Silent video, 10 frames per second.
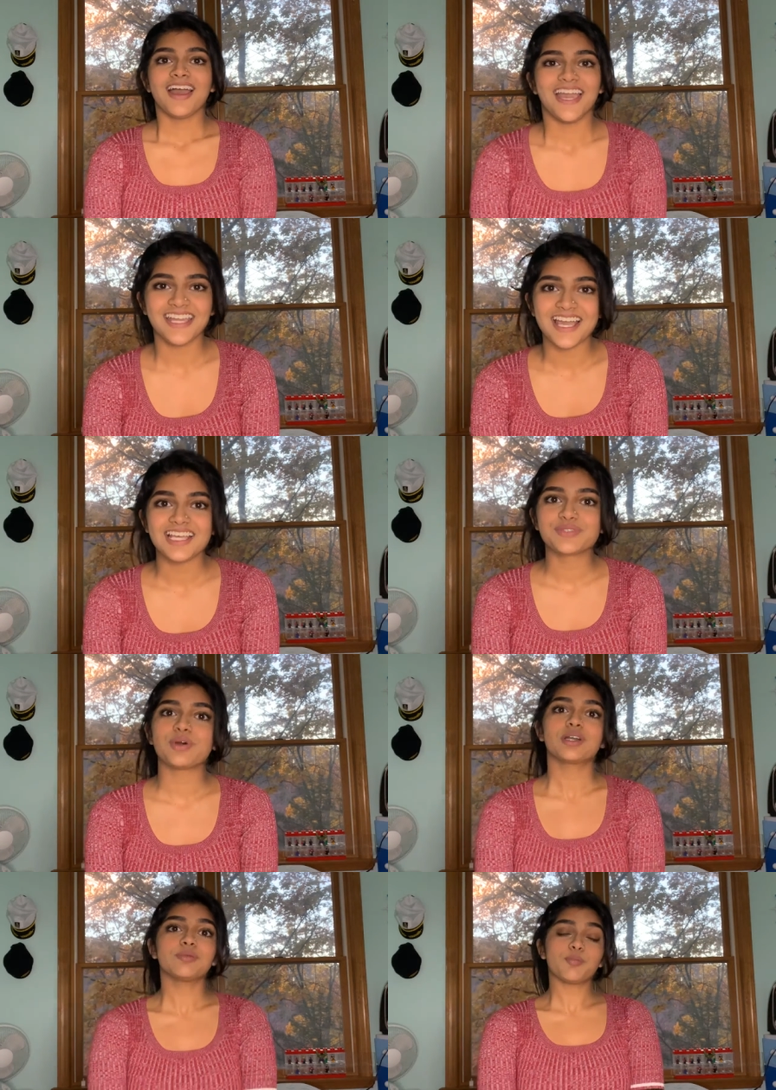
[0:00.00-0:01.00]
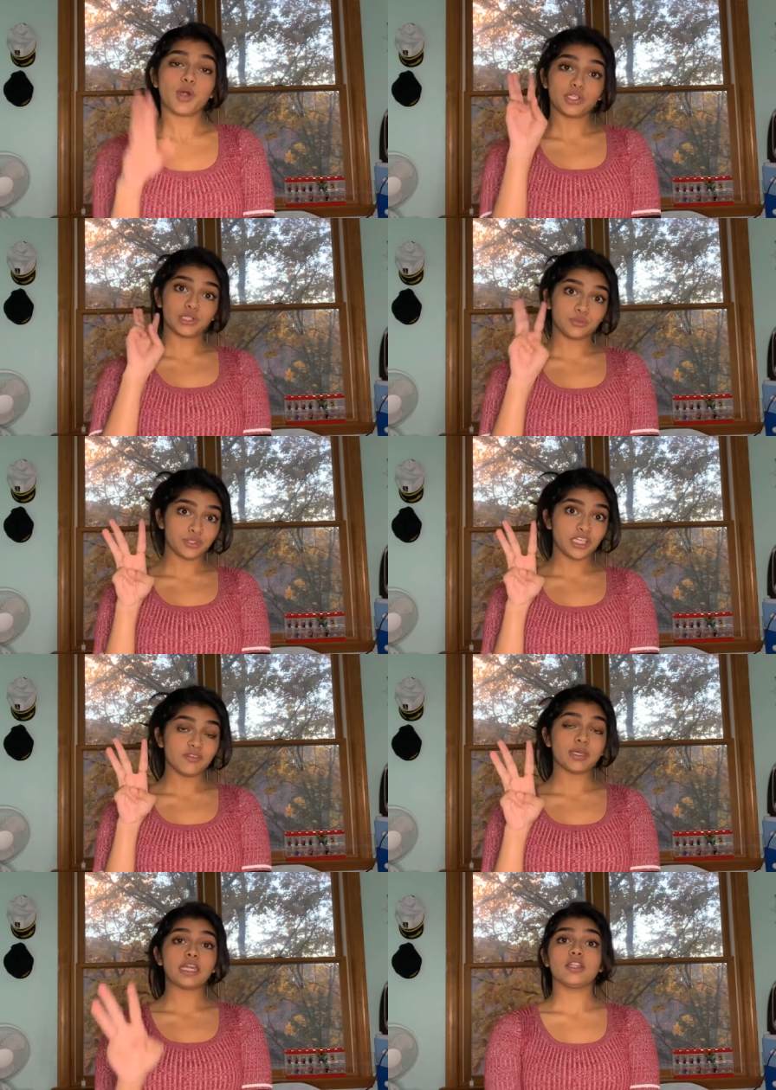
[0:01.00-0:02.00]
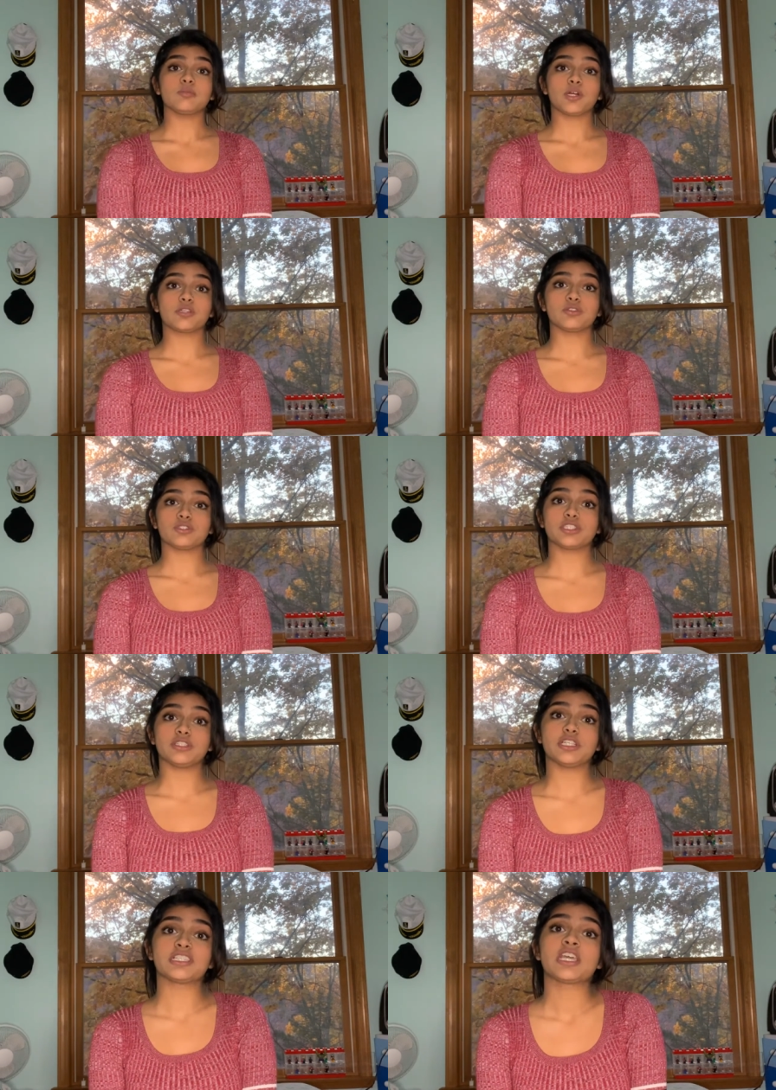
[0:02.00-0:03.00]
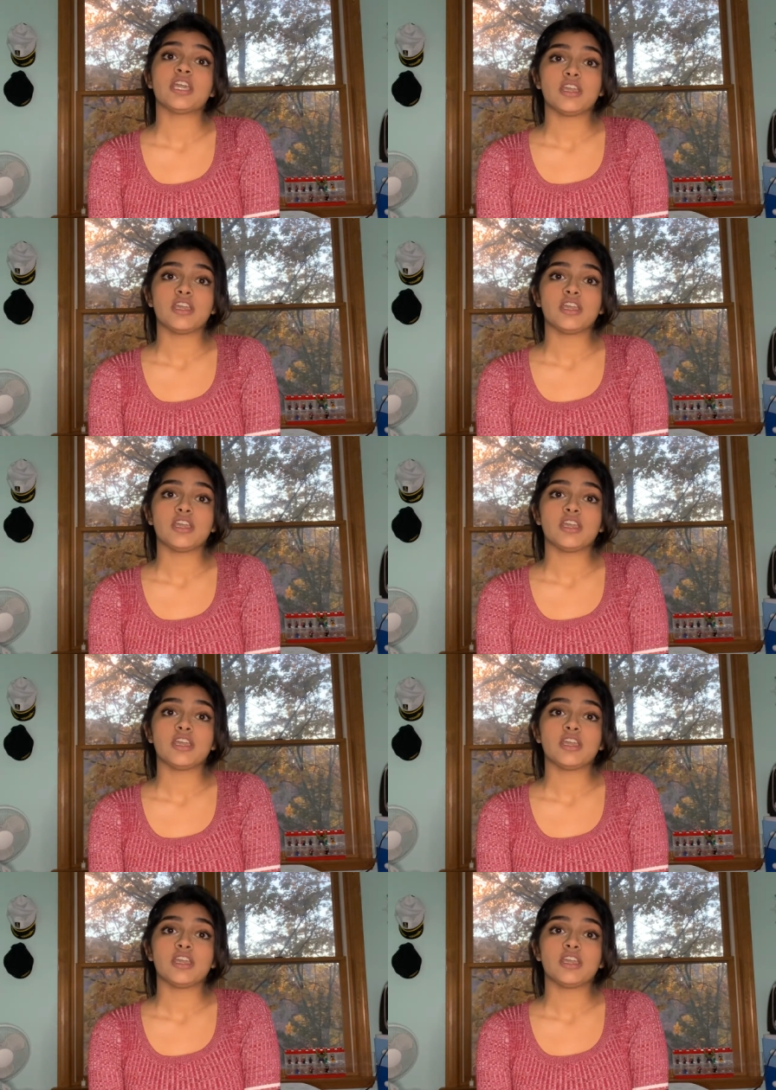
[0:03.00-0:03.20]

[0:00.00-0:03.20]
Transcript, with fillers: Hey guys, welcome to part three of my counting particles series.